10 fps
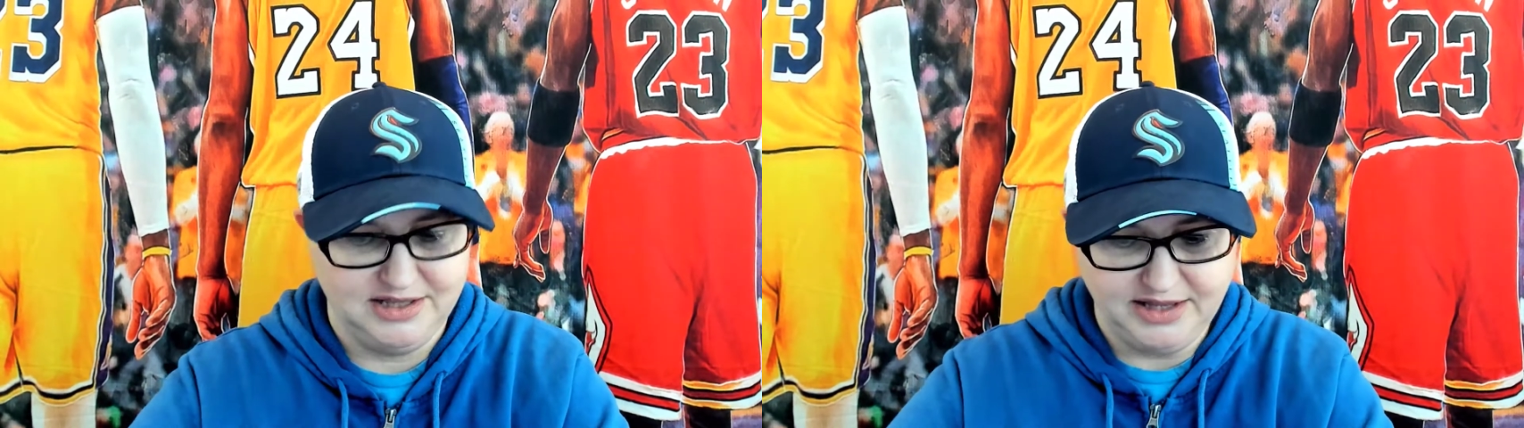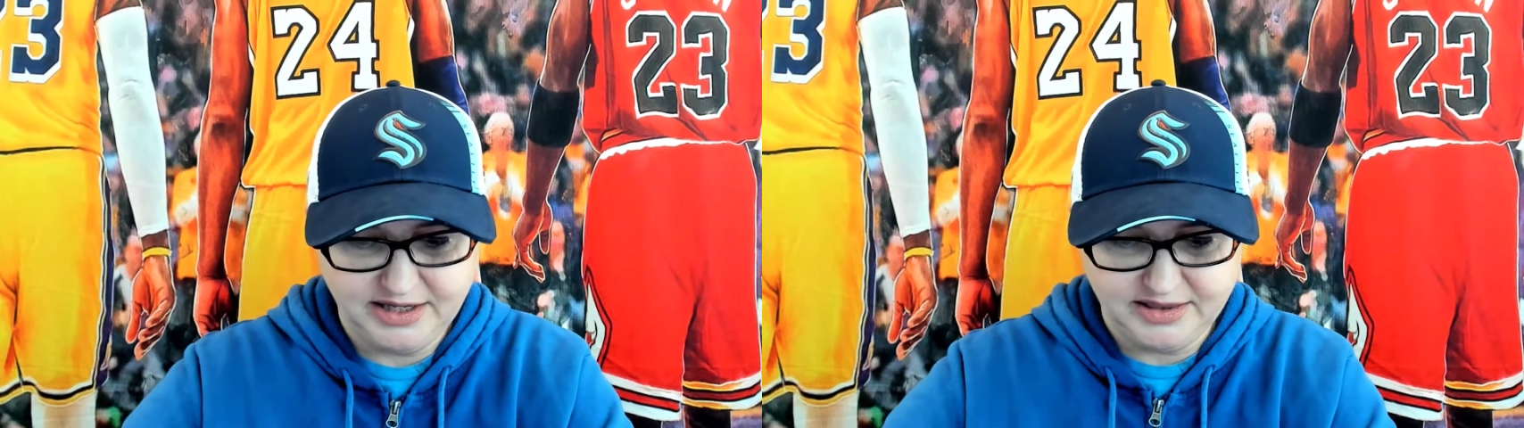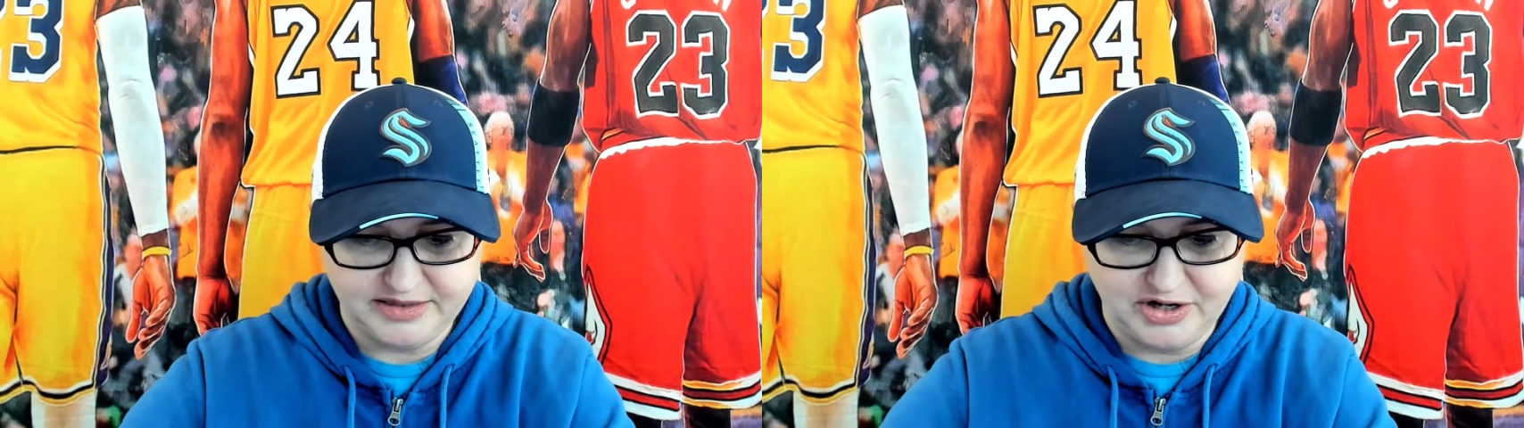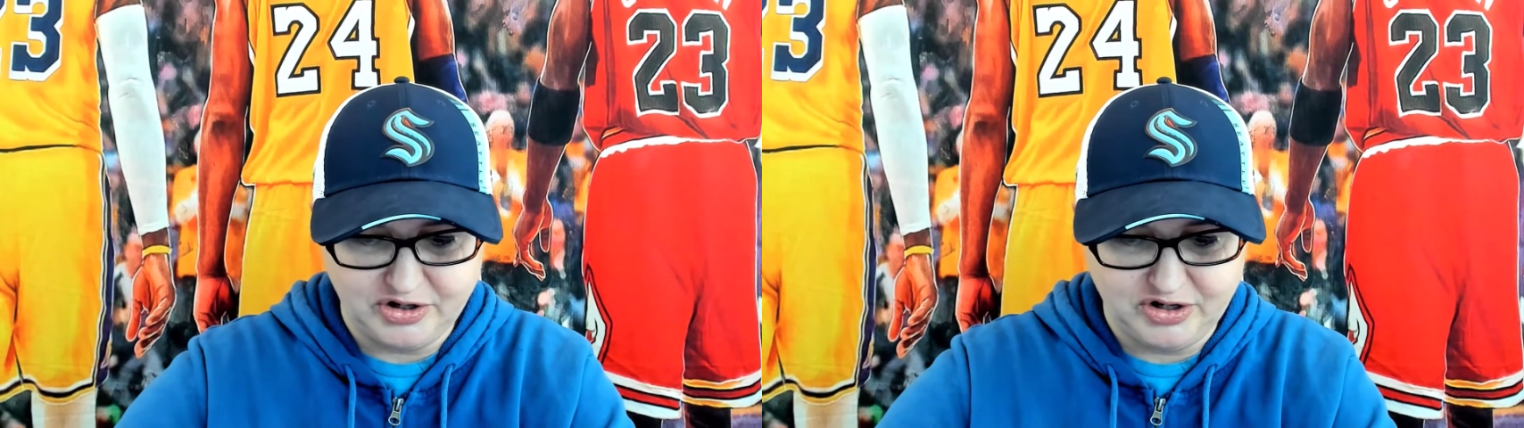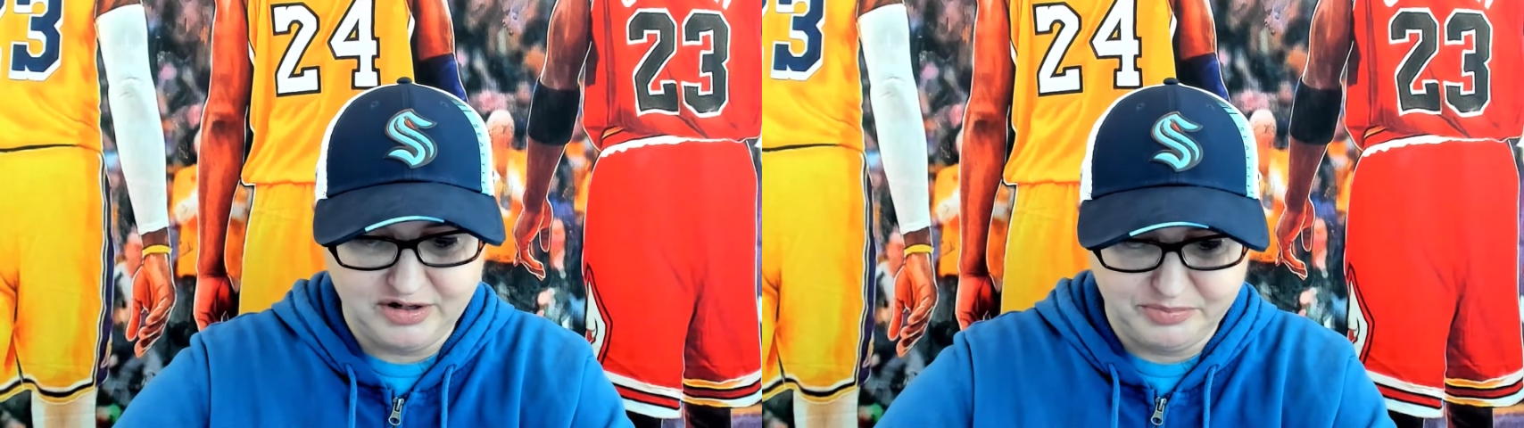like the
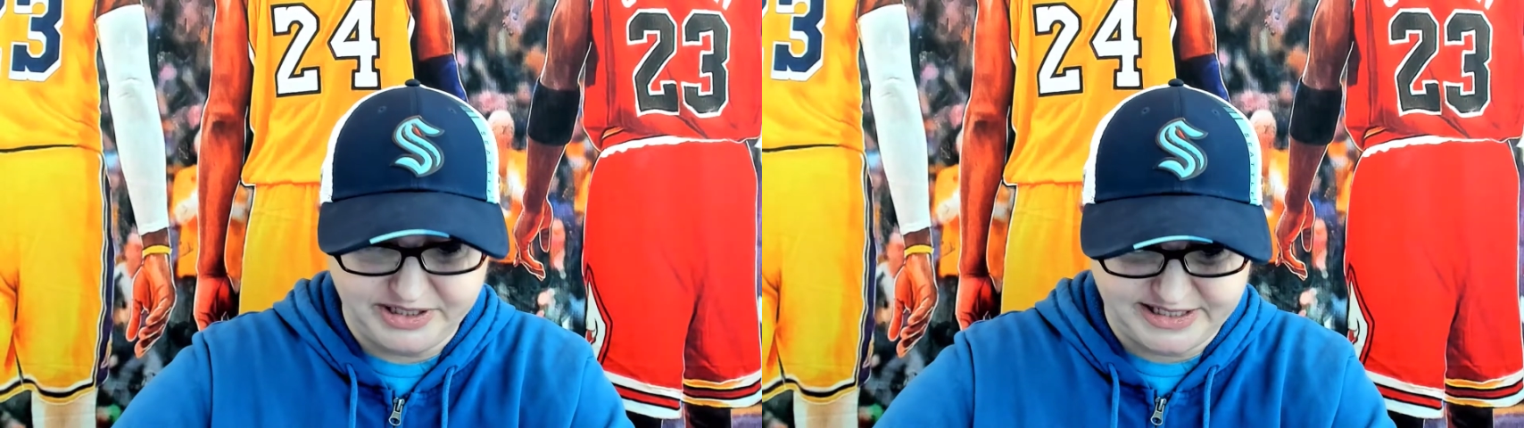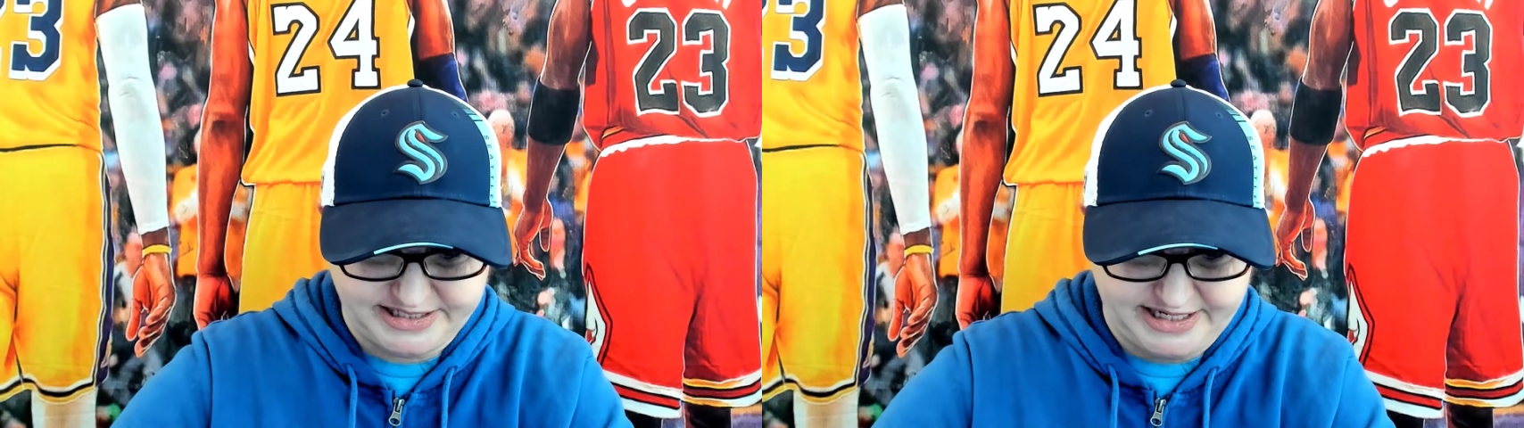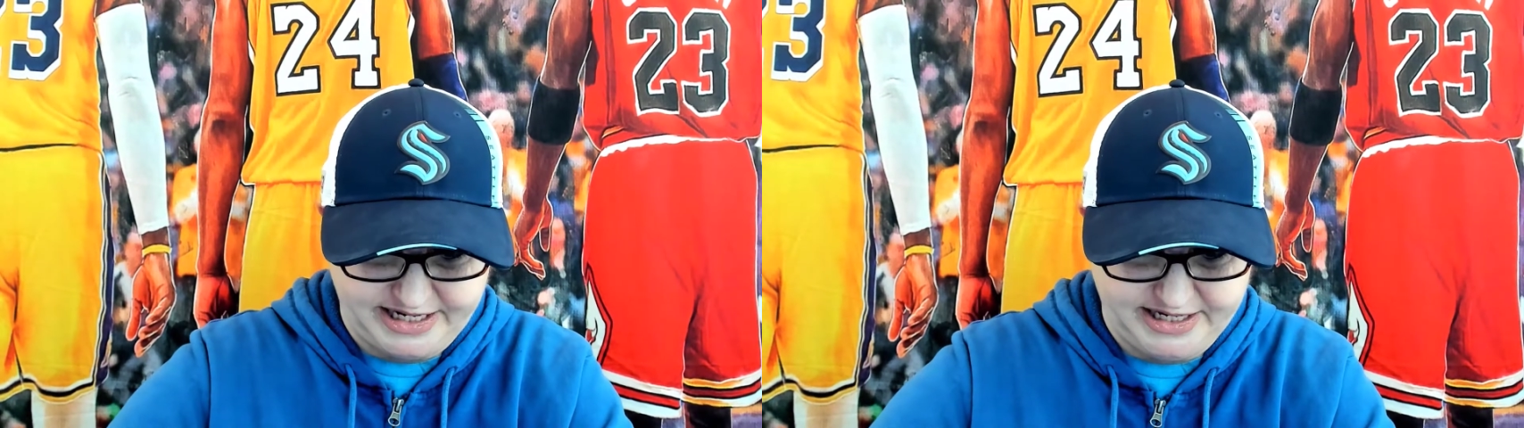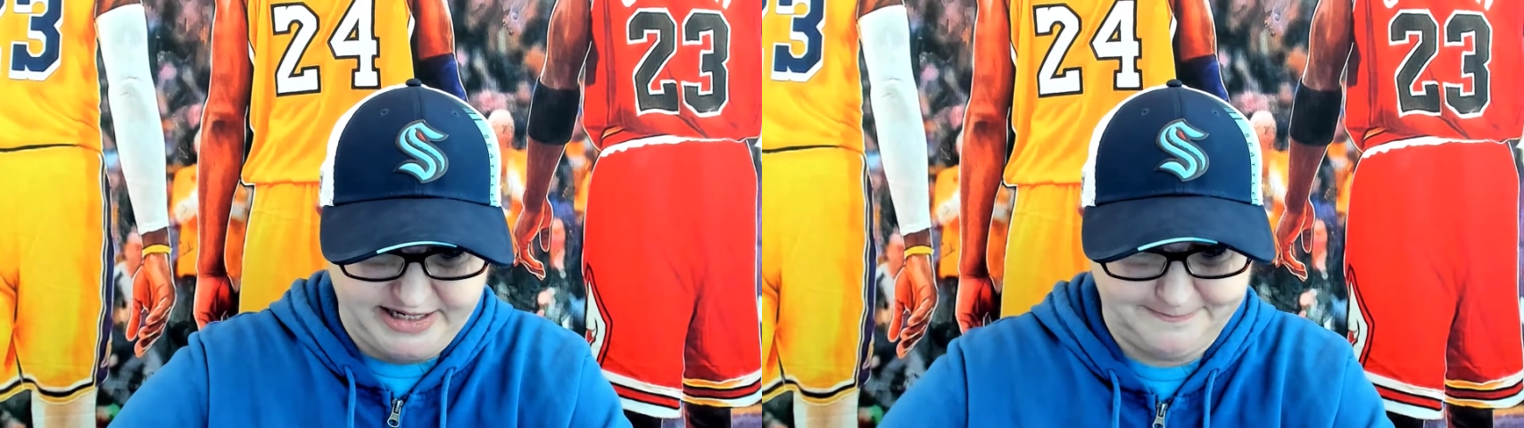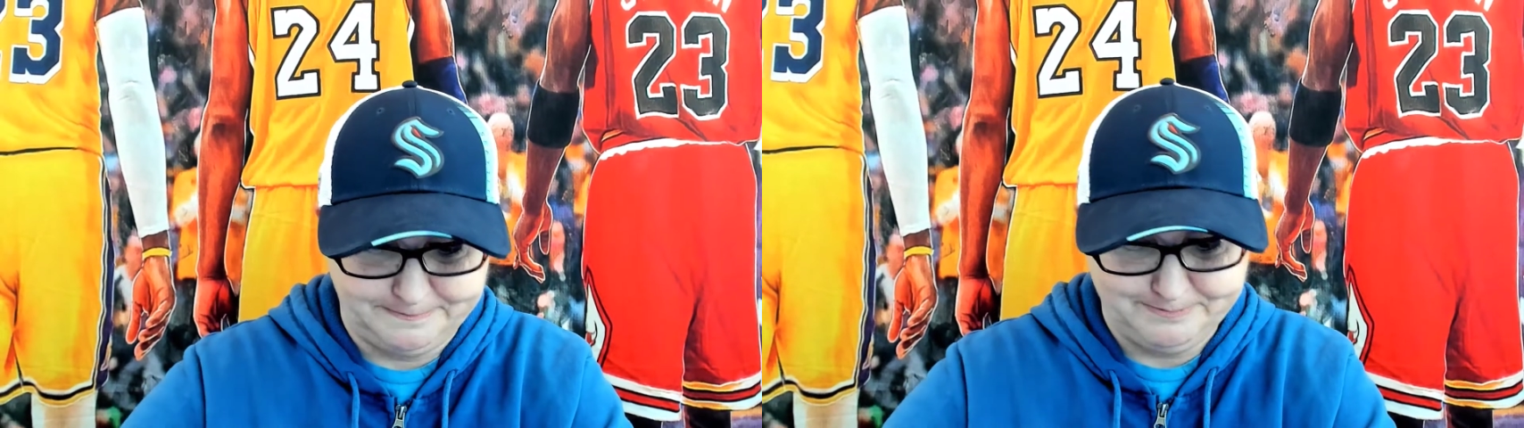Thunder,
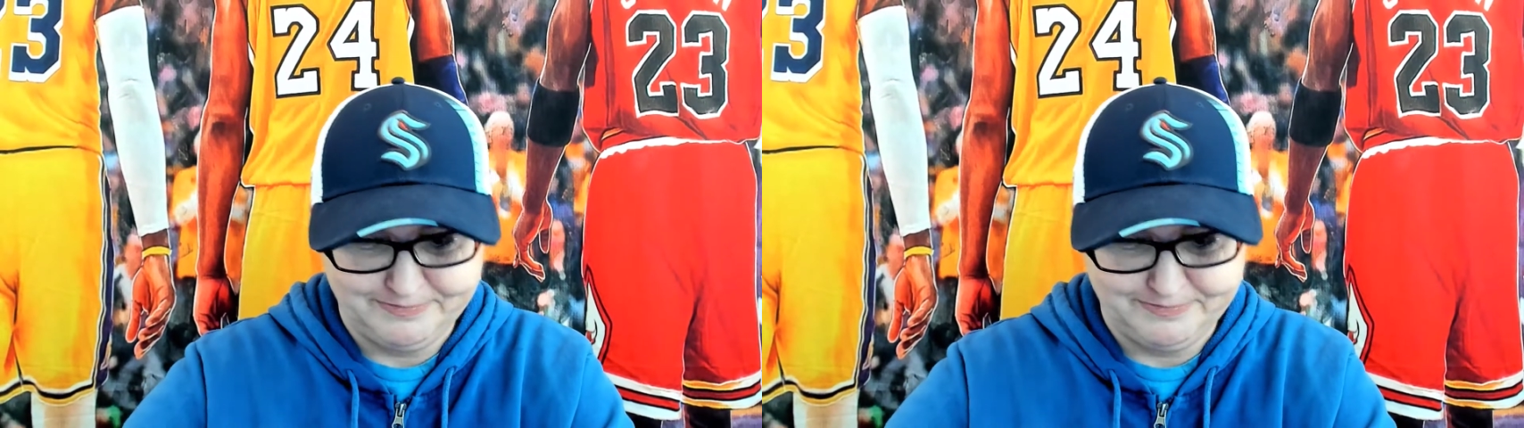+10.